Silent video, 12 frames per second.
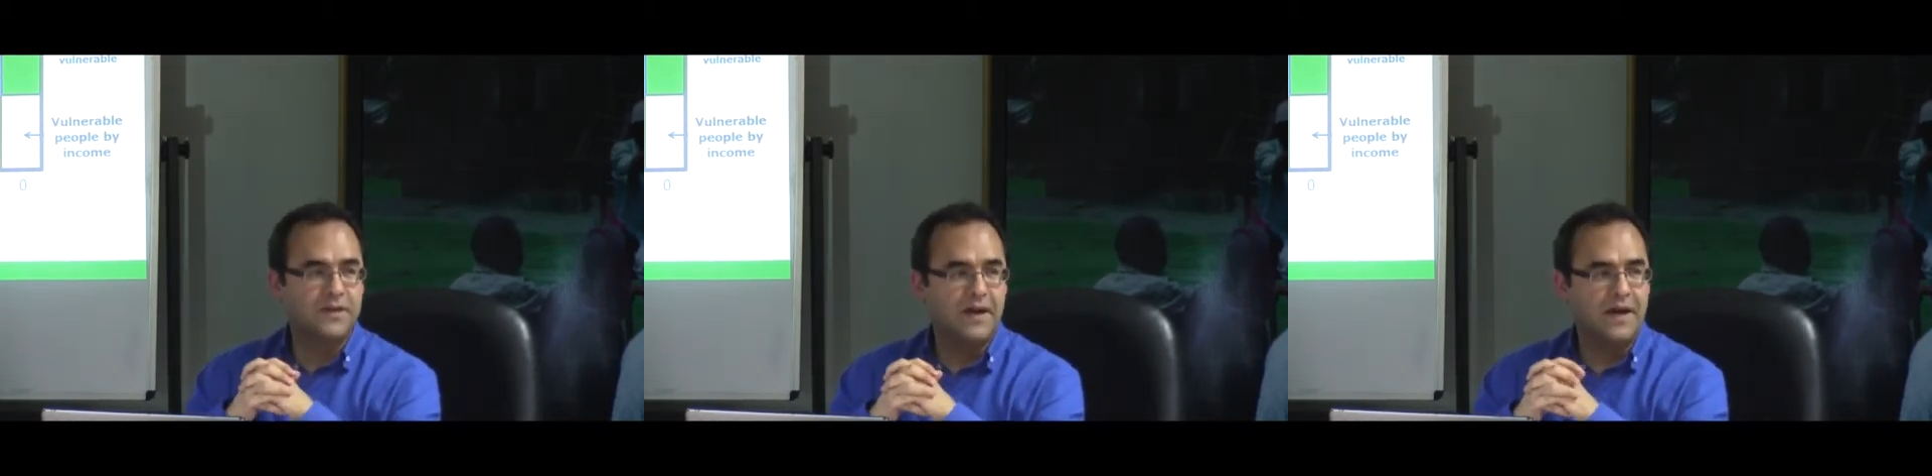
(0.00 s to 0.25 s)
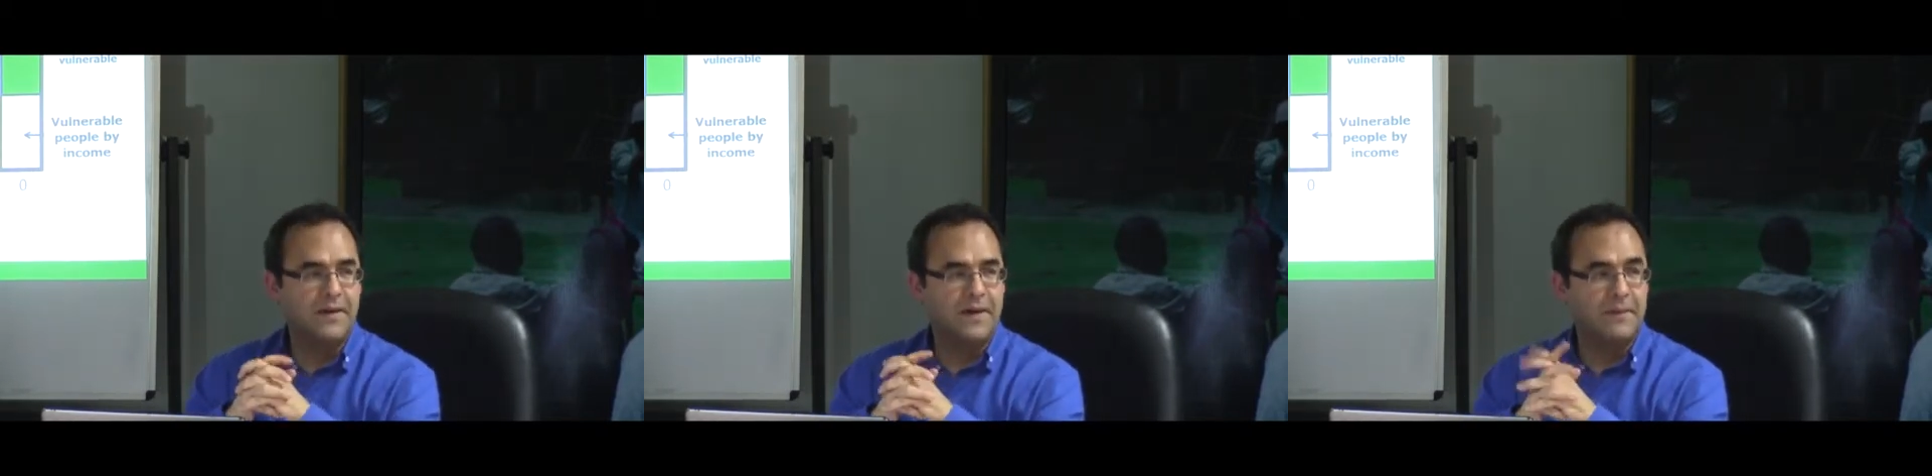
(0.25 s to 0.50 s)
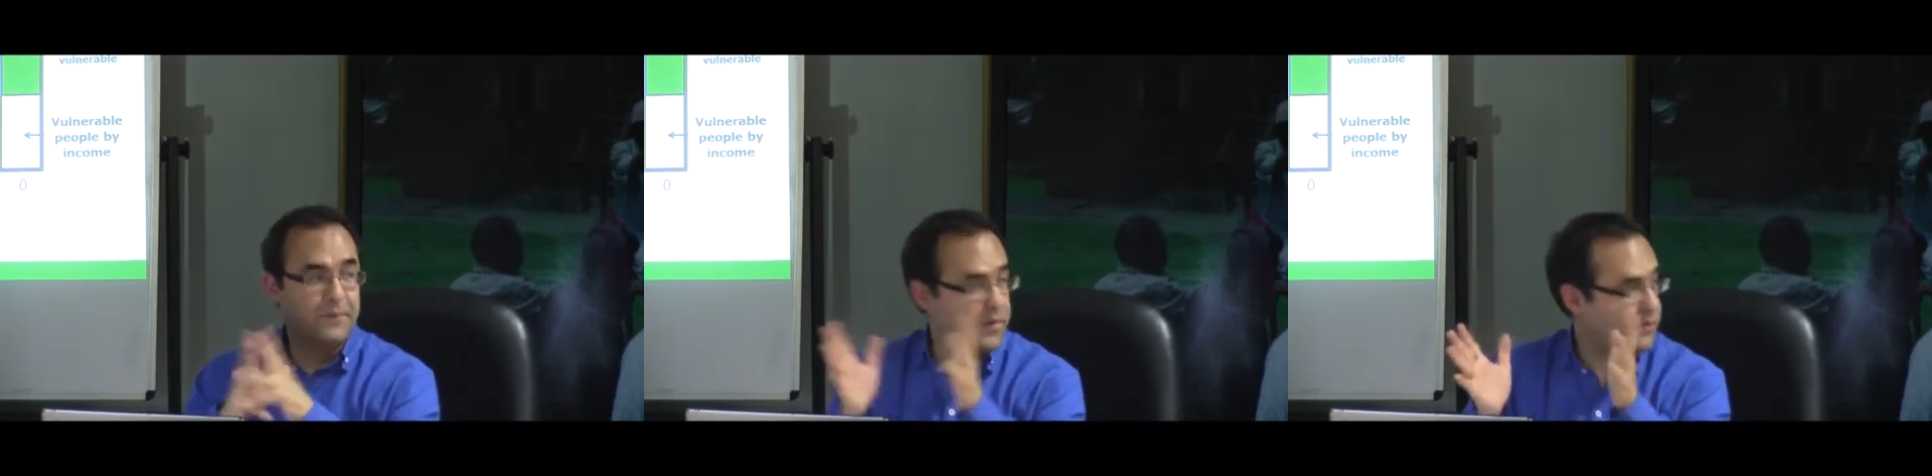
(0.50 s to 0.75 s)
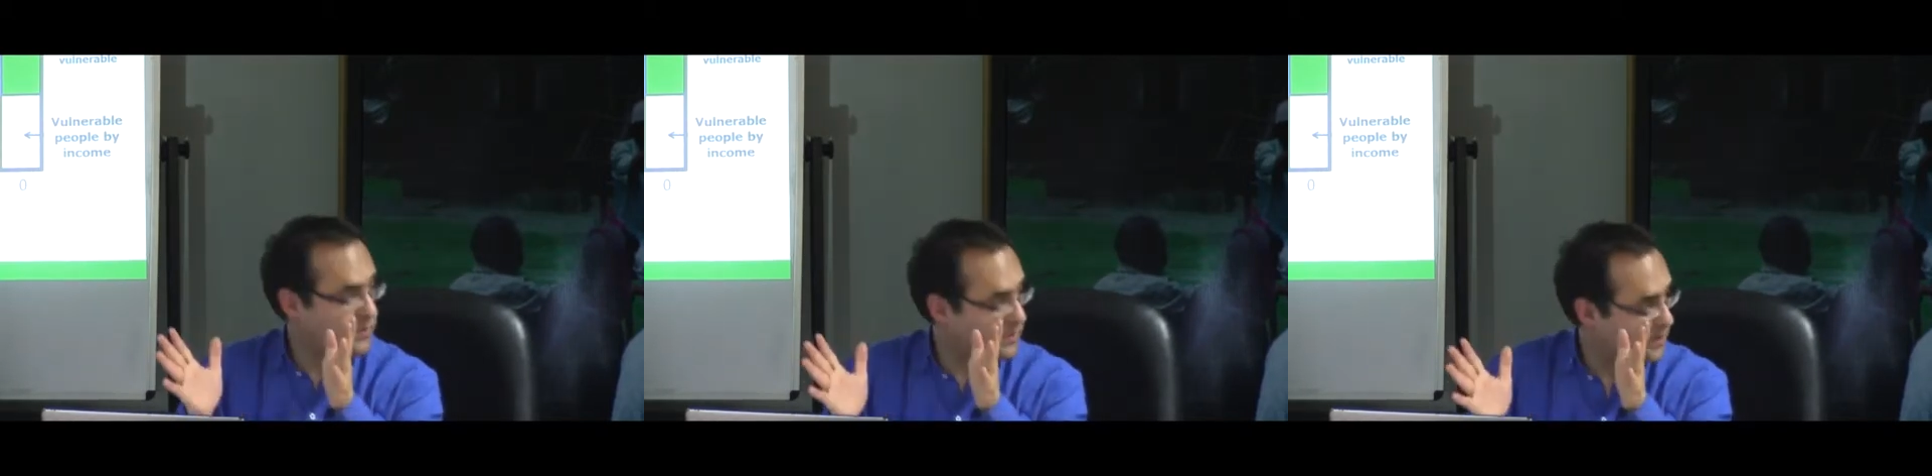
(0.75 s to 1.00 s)

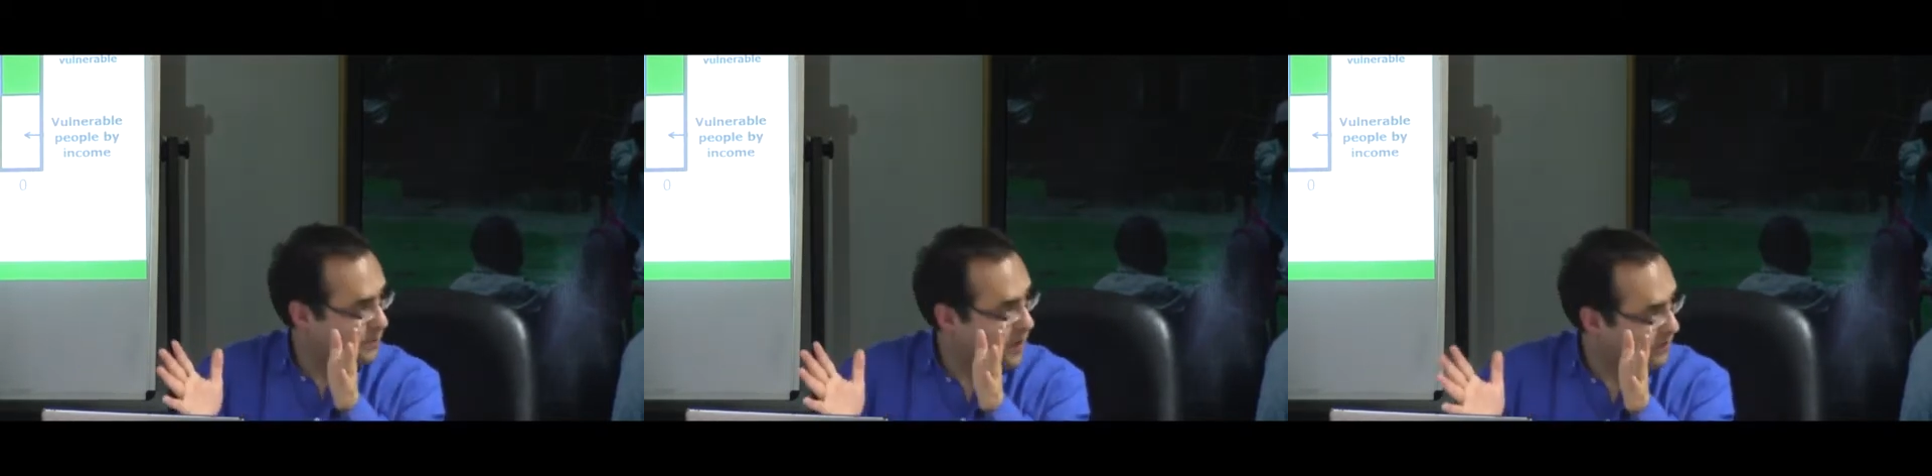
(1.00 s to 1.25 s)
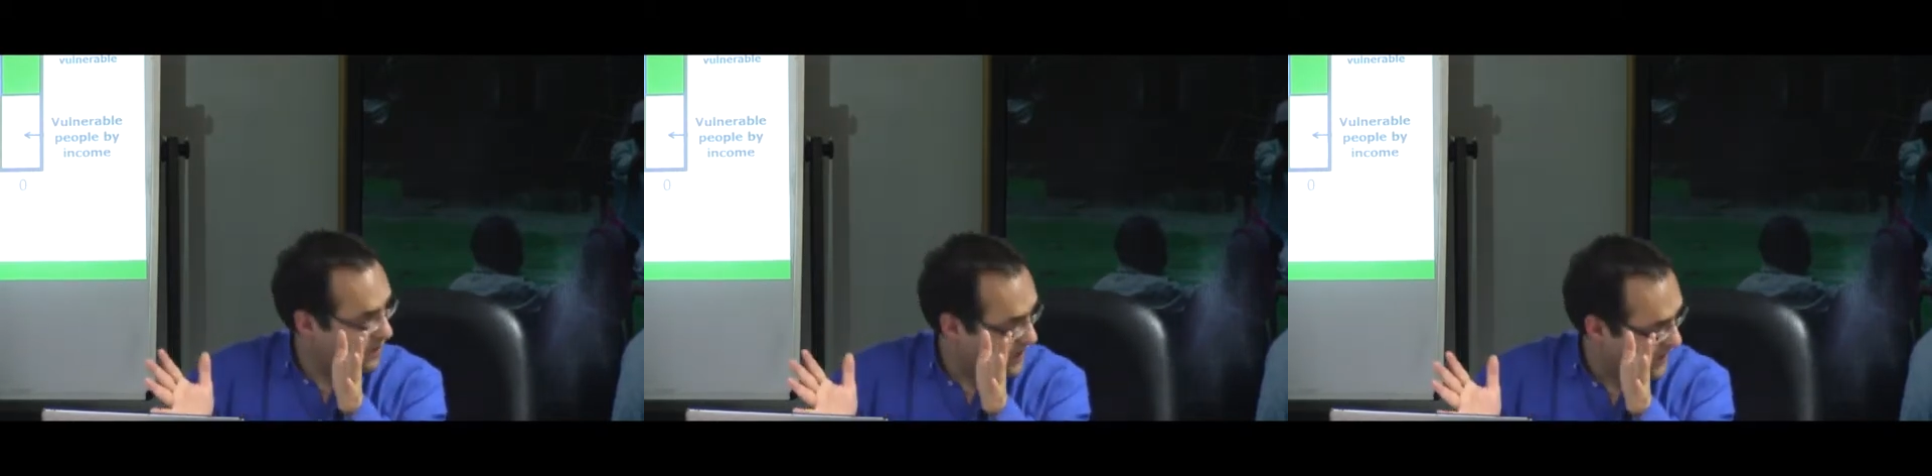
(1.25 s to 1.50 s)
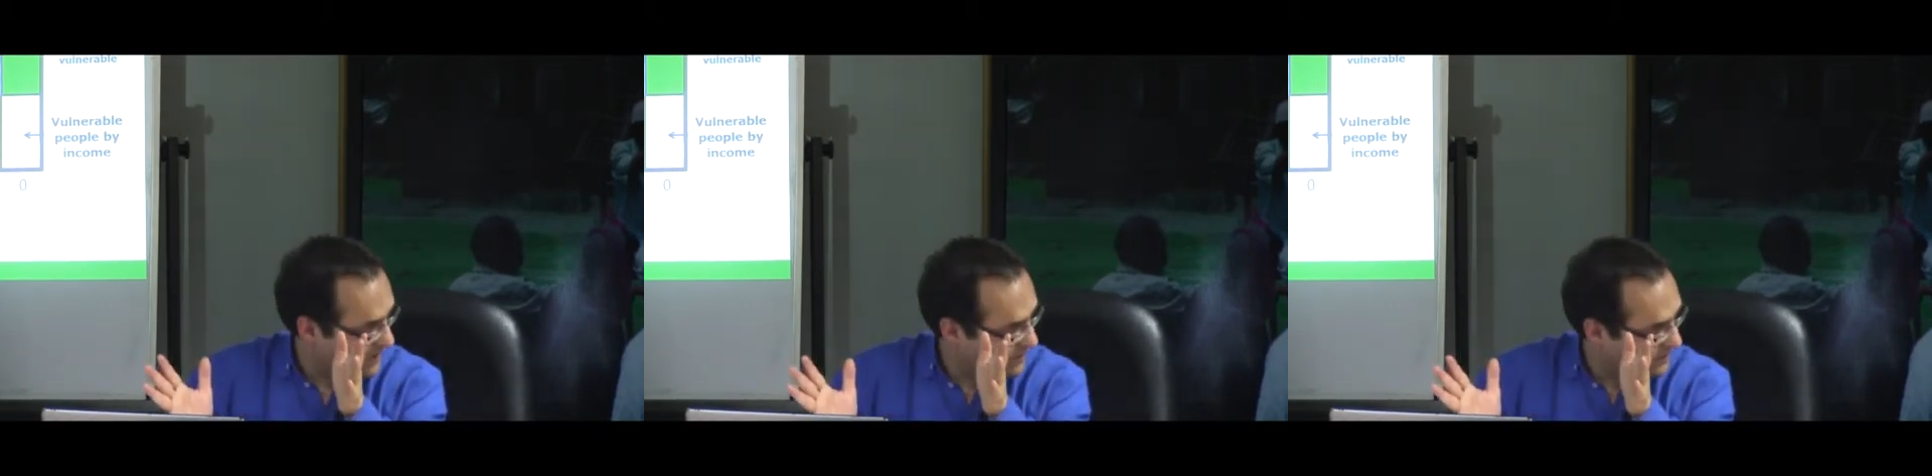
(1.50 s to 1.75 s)
approach to poverty.